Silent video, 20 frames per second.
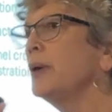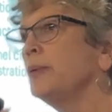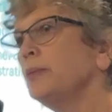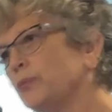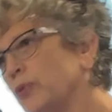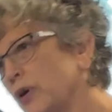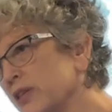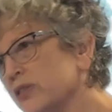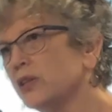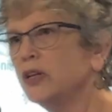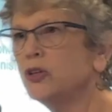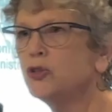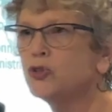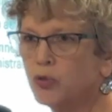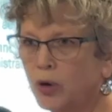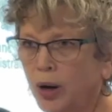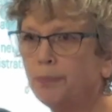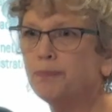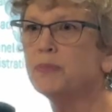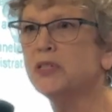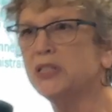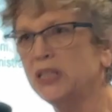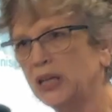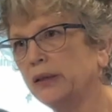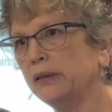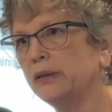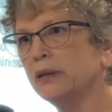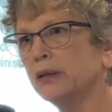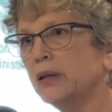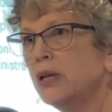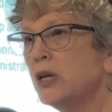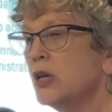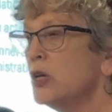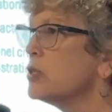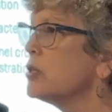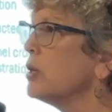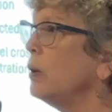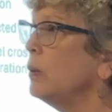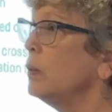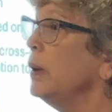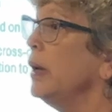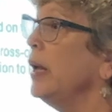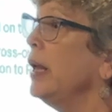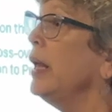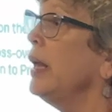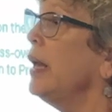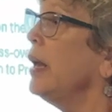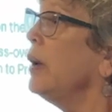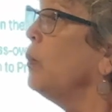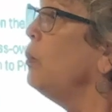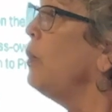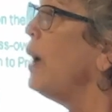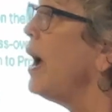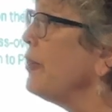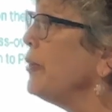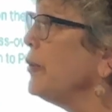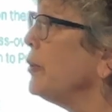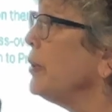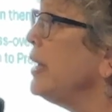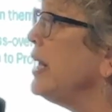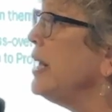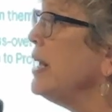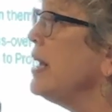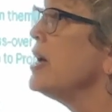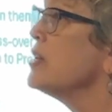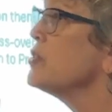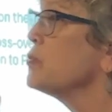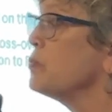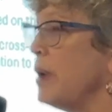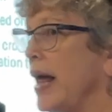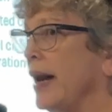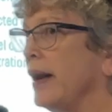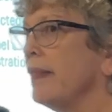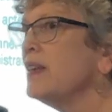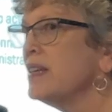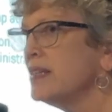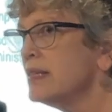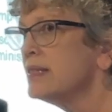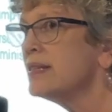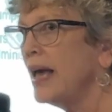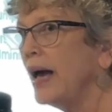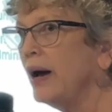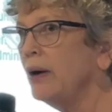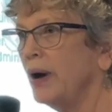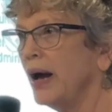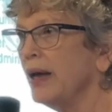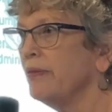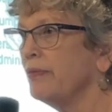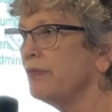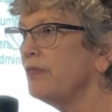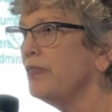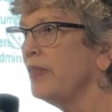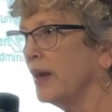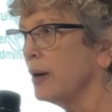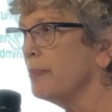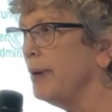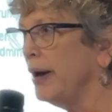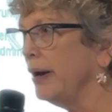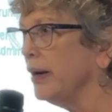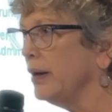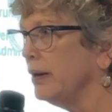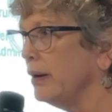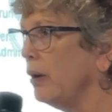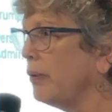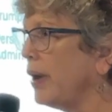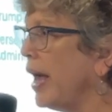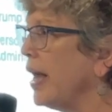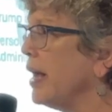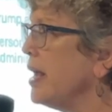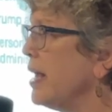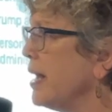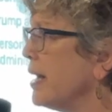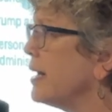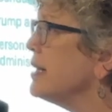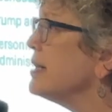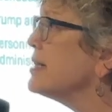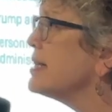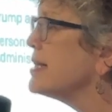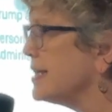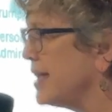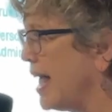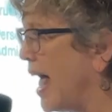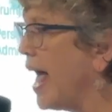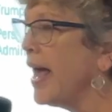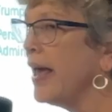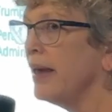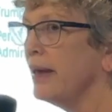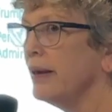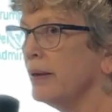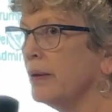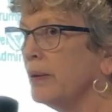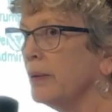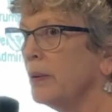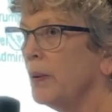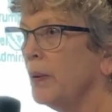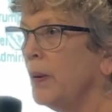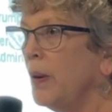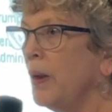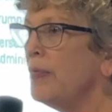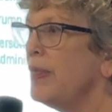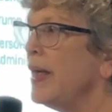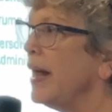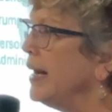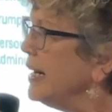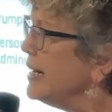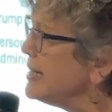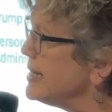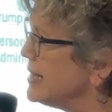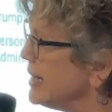that President Trump did. So whether he has read it, this is how I think about it. Okay, he can say that he